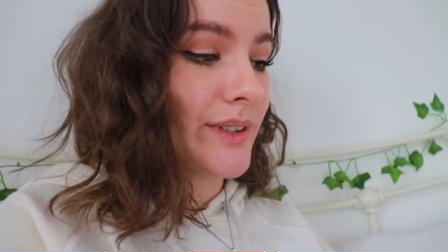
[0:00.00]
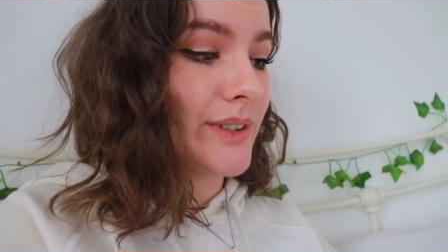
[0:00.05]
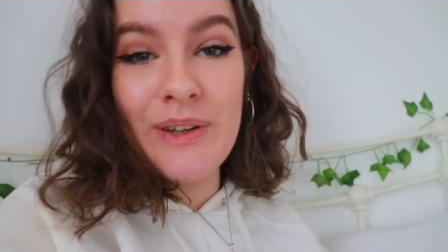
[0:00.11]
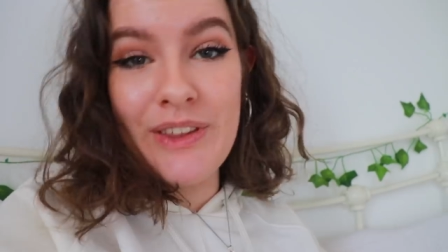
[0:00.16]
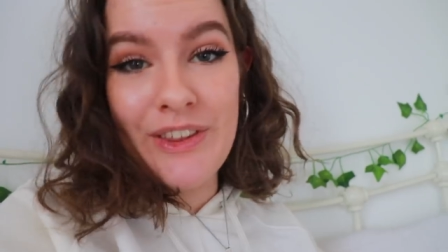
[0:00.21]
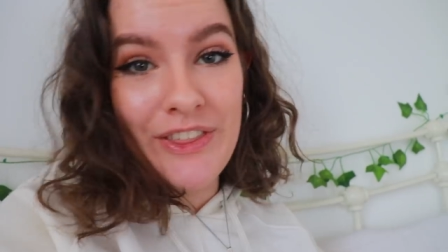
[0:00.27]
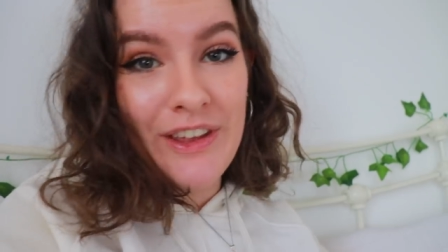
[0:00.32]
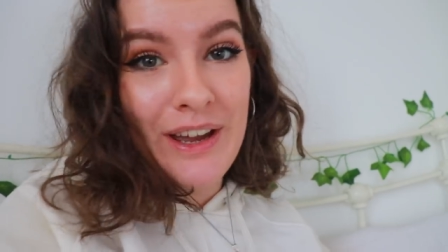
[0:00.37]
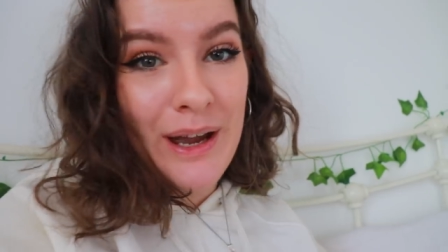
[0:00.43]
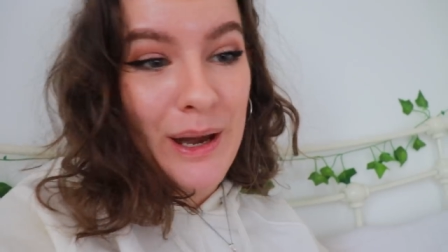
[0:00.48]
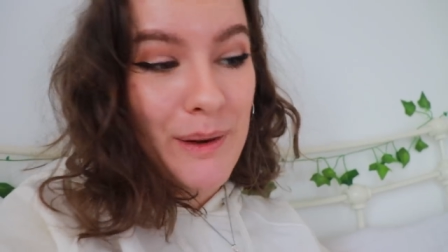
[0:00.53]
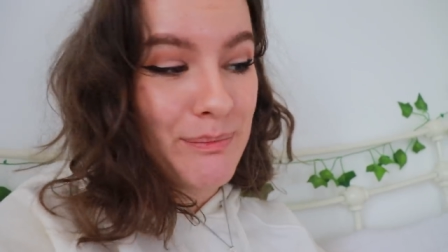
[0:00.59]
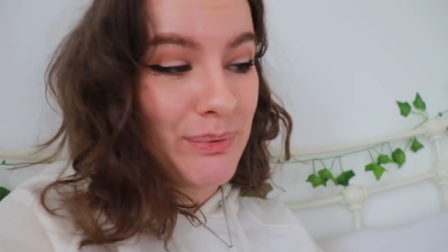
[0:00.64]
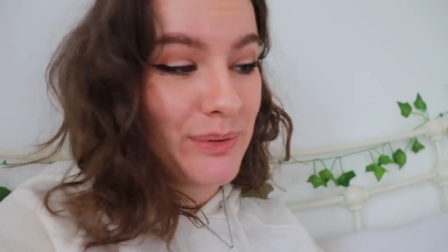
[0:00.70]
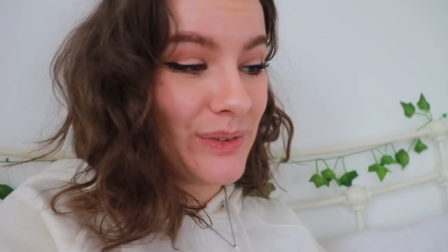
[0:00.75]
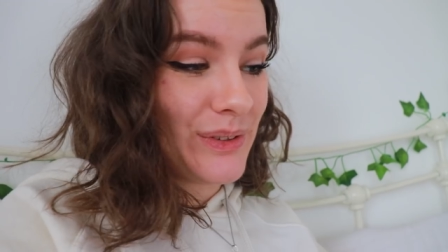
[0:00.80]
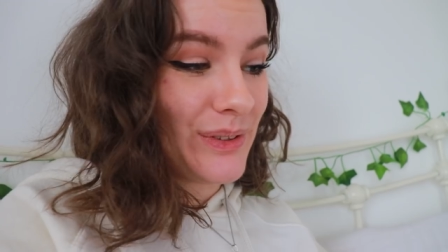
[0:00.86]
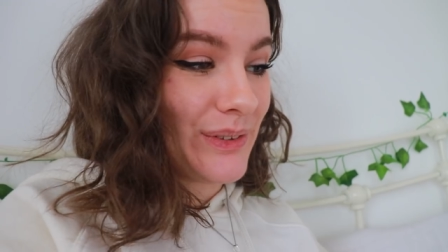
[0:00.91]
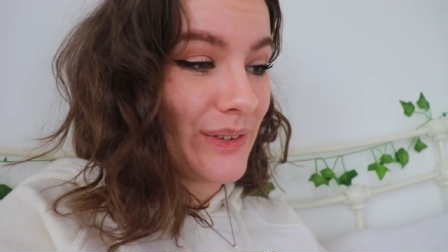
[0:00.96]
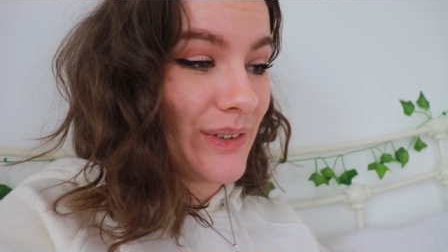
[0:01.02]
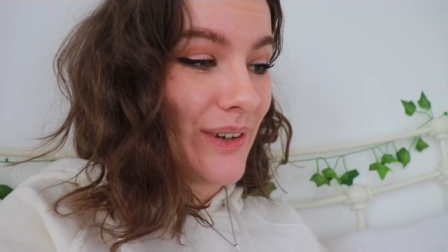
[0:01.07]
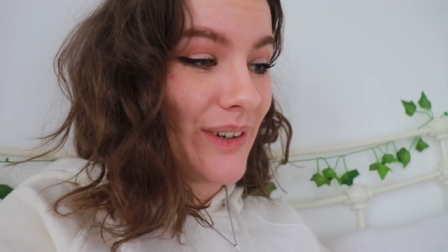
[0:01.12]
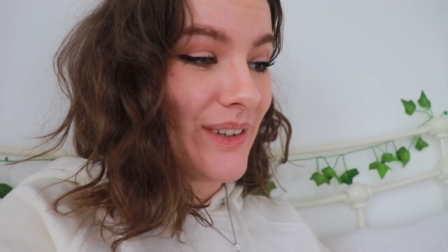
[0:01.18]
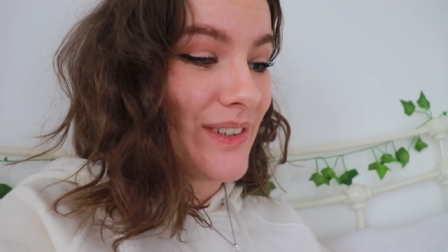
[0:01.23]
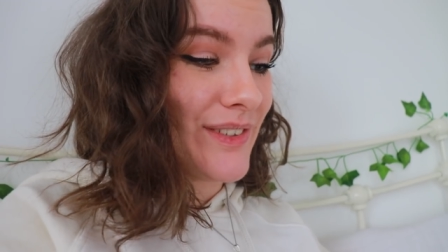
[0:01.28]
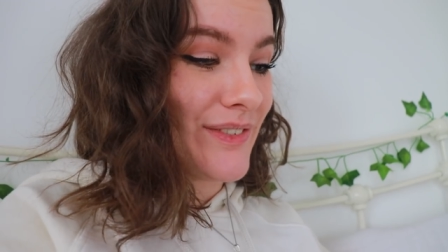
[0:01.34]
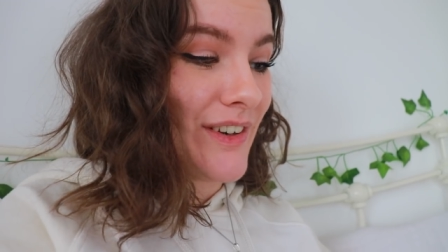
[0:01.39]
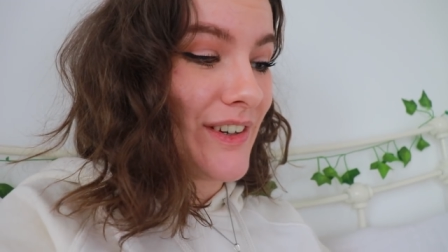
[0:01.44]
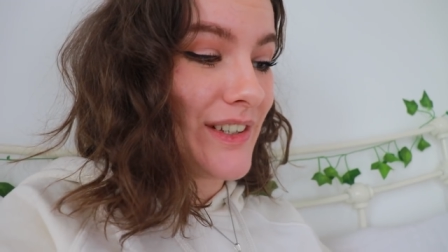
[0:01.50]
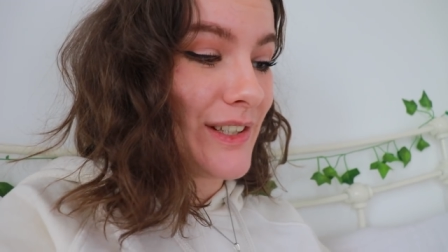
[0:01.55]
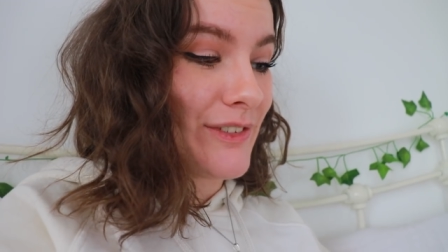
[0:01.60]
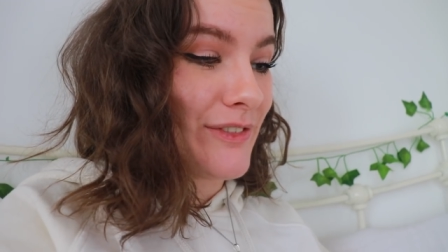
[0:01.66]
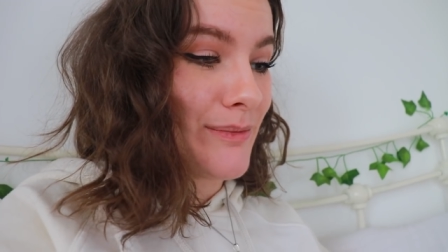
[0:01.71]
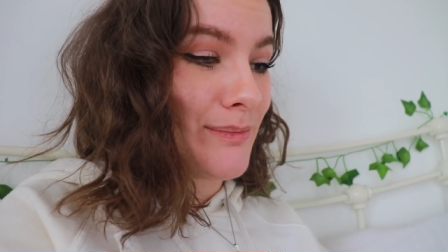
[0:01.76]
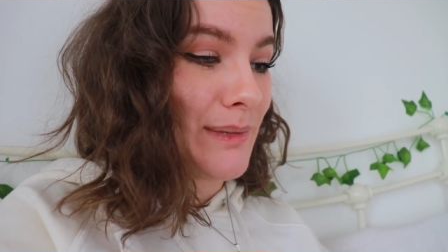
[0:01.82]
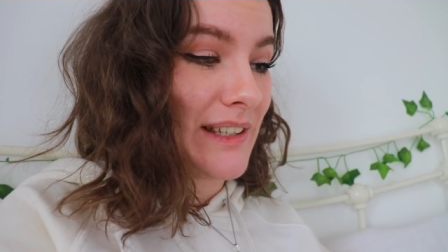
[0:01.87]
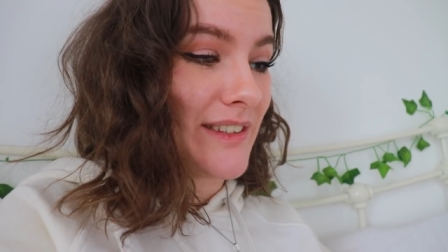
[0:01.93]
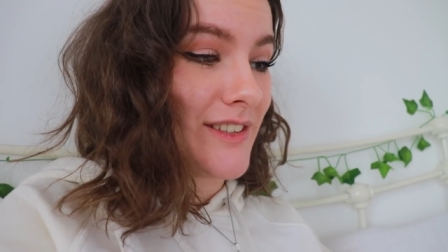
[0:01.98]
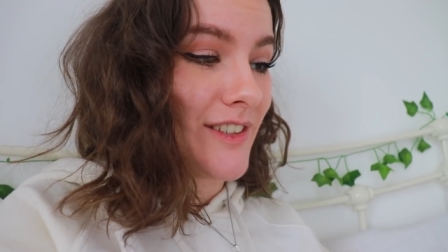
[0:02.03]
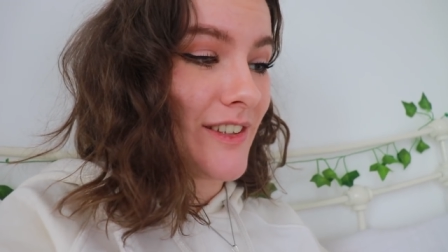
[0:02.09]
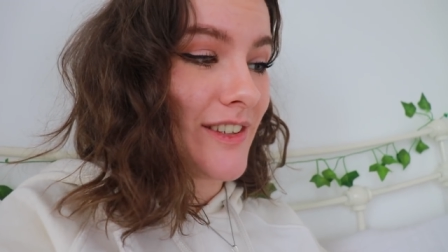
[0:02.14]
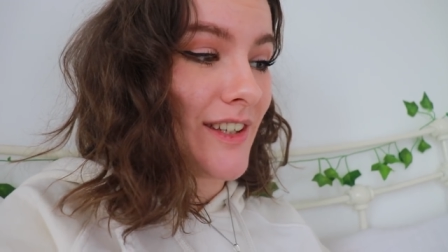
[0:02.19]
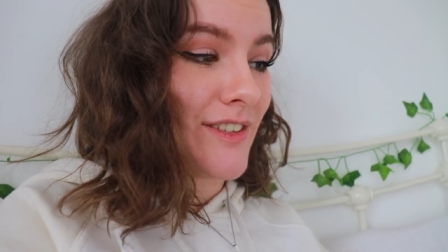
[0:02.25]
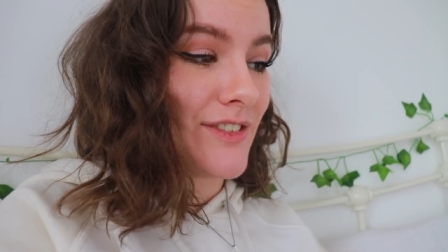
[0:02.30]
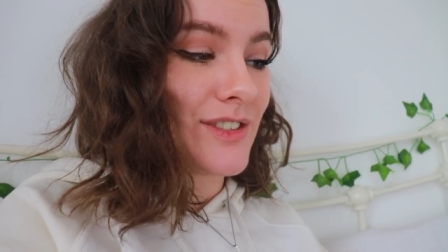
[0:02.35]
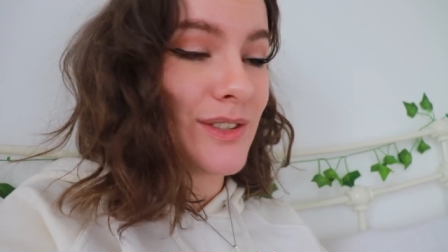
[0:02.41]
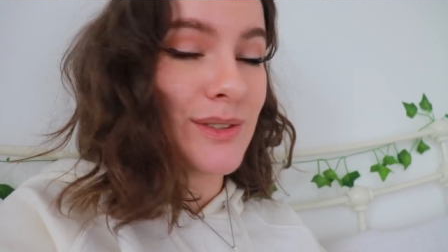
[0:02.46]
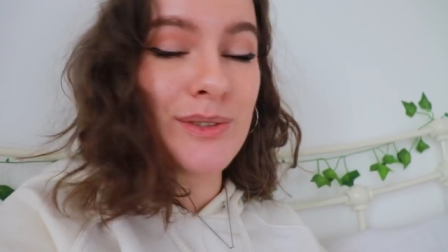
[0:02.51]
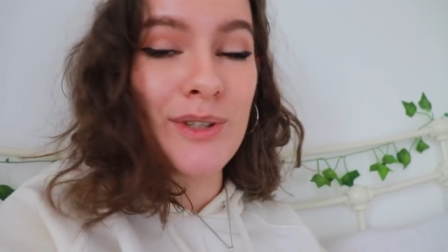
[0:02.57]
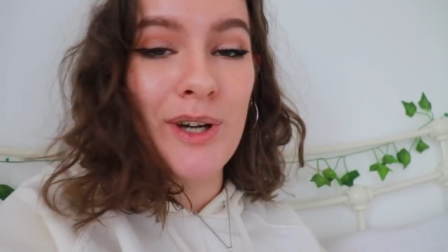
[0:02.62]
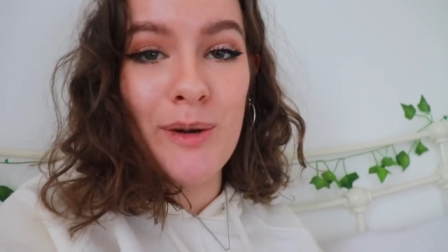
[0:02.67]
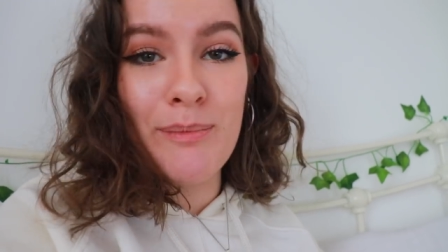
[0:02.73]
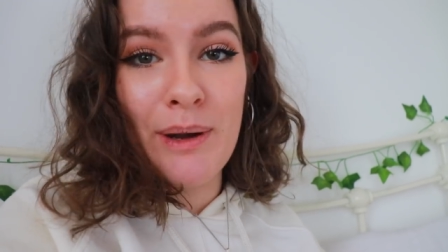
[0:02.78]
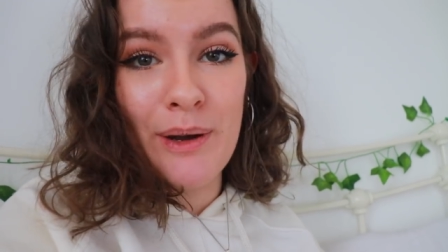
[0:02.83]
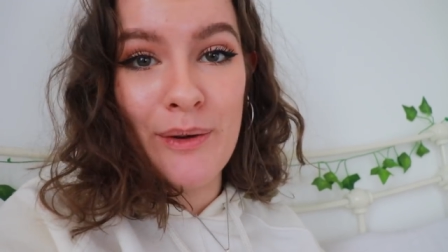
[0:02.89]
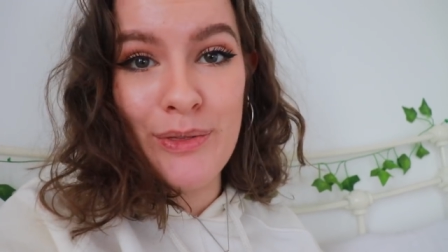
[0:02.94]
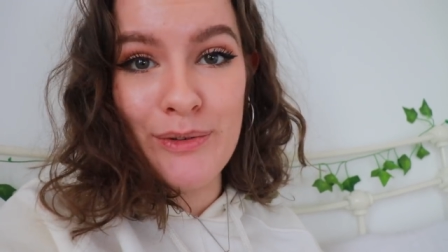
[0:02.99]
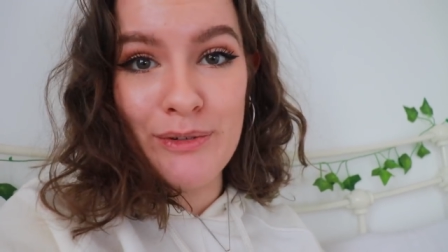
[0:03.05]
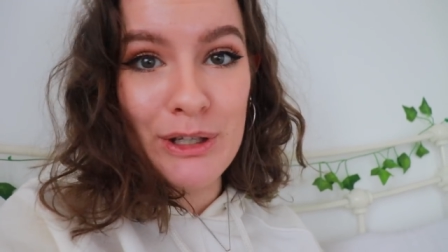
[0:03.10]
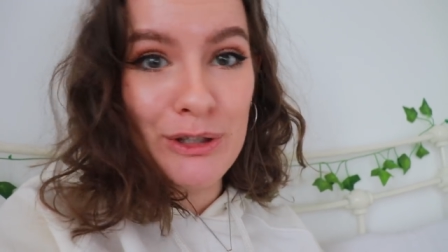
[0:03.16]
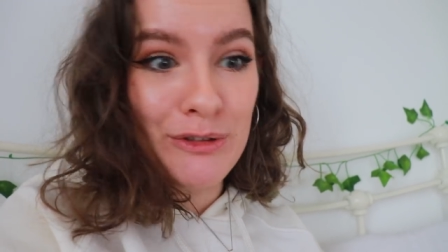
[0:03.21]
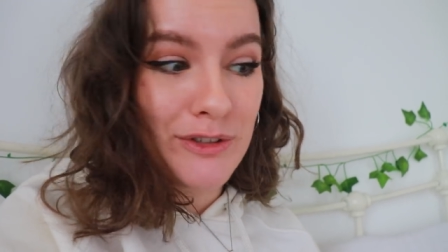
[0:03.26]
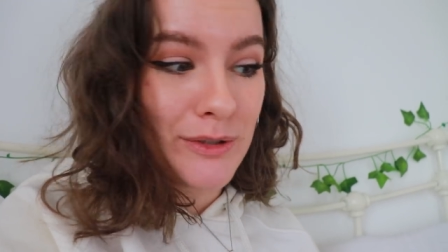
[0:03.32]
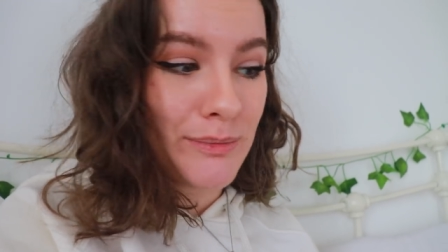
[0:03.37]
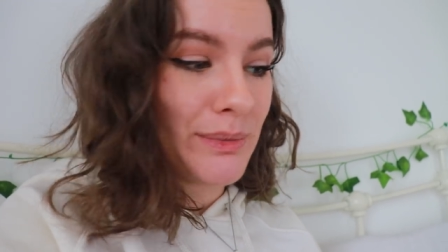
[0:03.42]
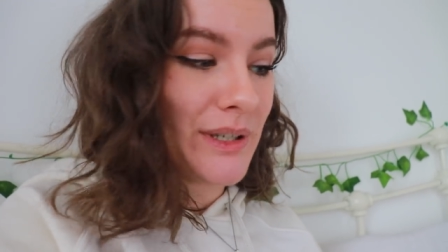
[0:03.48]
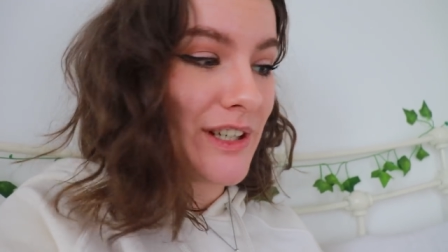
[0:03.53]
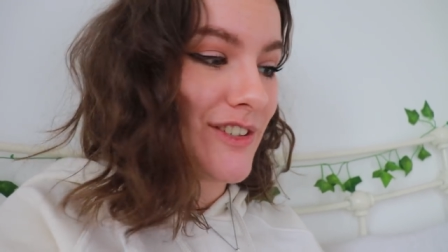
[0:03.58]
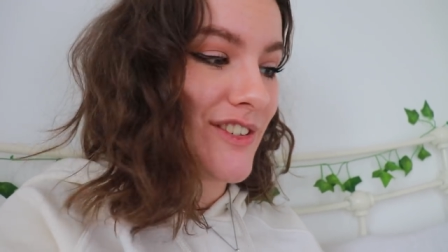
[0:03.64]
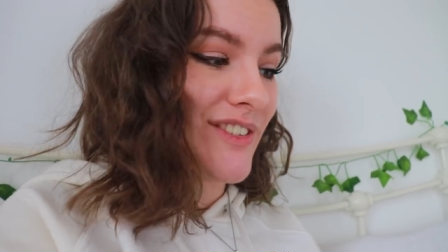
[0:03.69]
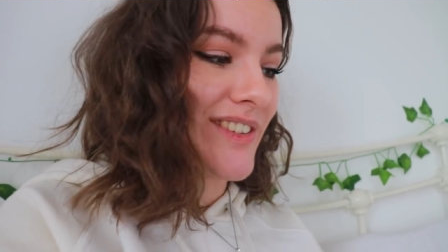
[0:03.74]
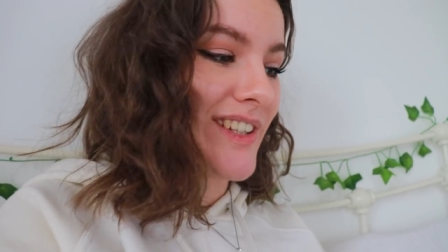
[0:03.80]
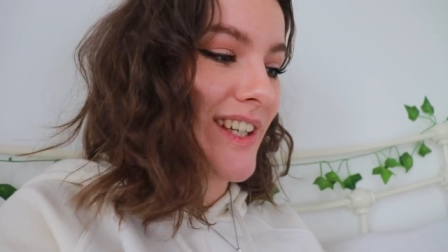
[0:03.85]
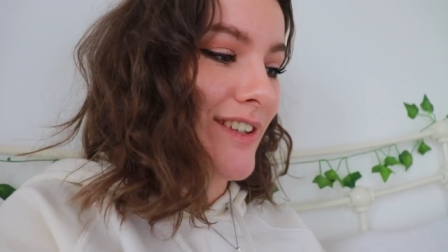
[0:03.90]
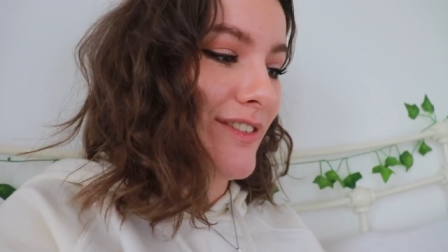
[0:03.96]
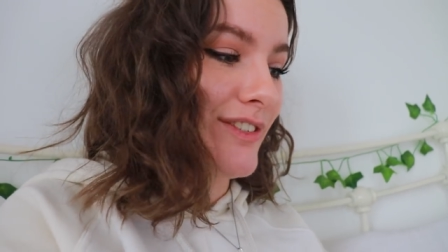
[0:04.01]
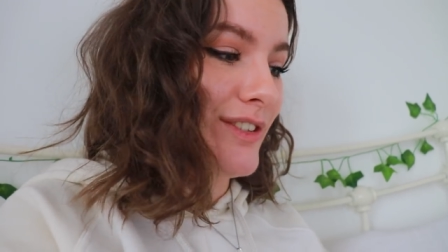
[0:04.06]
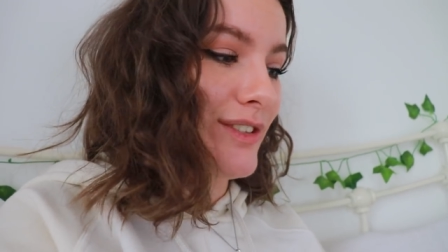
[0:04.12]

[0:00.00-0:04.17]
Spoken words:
Whether that happens or not is a very different matter because I've still got about 300 pages left,